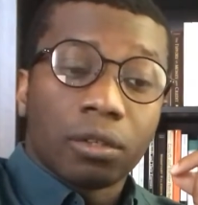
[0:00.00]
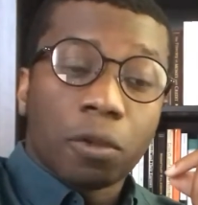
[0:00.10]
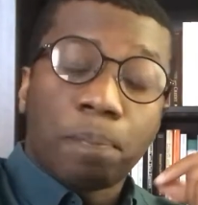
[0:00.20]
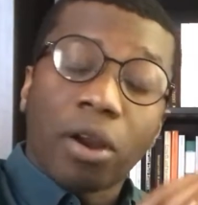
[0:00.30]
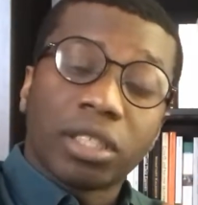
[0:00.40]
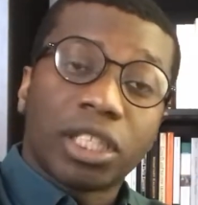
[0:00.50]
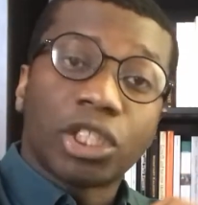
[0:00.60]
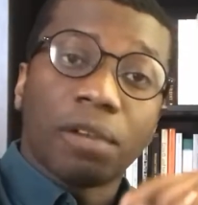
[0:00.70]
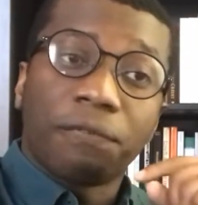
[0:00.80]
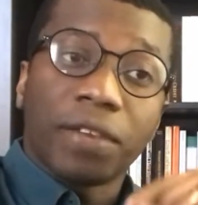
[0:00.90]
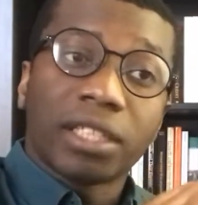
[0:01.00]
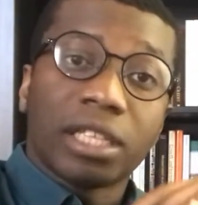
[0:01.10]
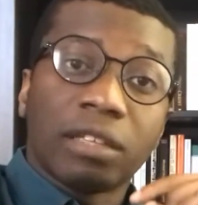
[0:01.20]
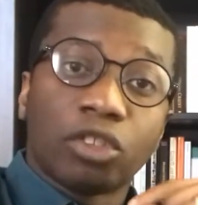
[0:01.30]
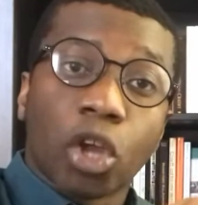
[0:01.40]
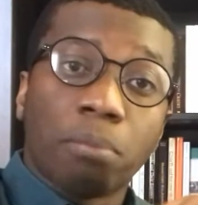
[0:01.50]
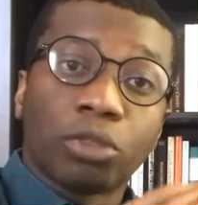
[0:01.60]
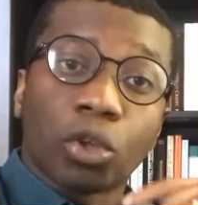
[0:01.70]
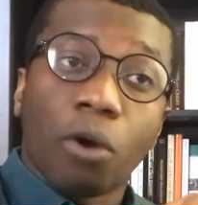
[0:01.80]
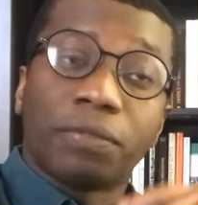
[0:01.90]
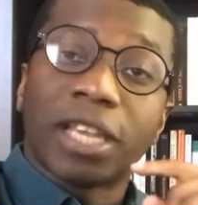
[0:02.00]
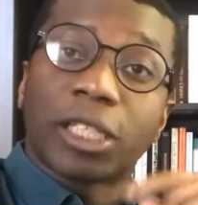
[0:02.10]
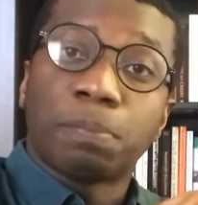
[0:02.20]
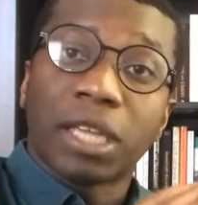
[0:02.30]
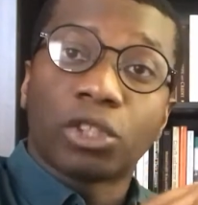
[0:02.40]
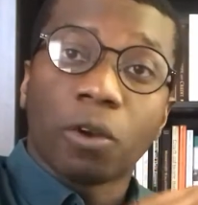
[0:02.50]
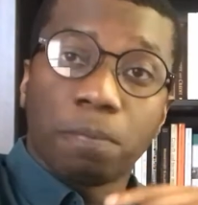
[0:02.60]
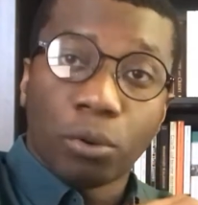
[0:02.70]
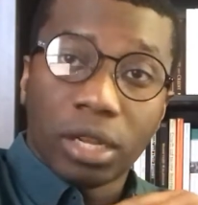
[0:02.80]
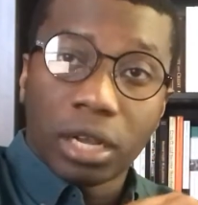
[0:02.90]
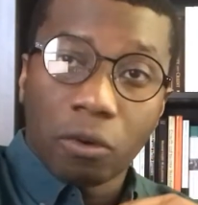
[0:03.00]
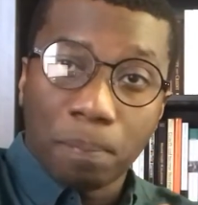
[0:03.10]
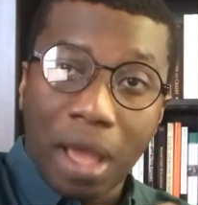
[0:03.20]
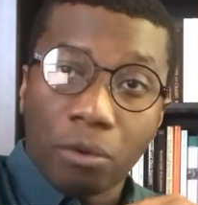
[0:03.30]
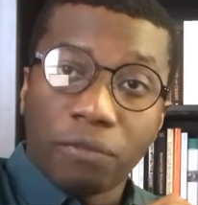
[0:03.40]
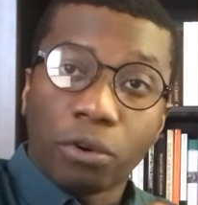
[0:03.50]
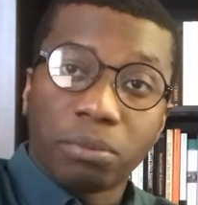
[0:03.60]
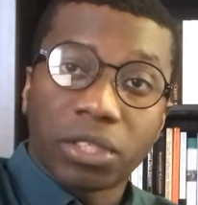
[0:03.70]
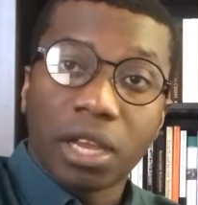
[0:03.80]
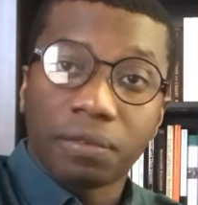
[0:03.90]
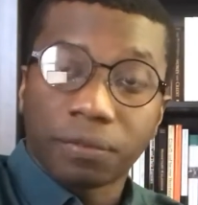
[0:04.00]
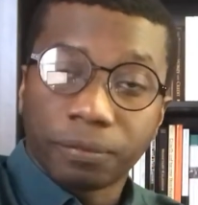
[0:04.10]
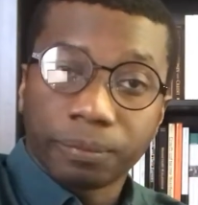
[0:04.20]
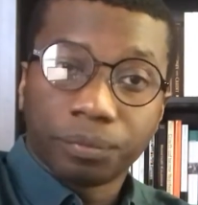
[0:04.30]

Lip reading: The politician thinks in terms of the expansion of political power for himself.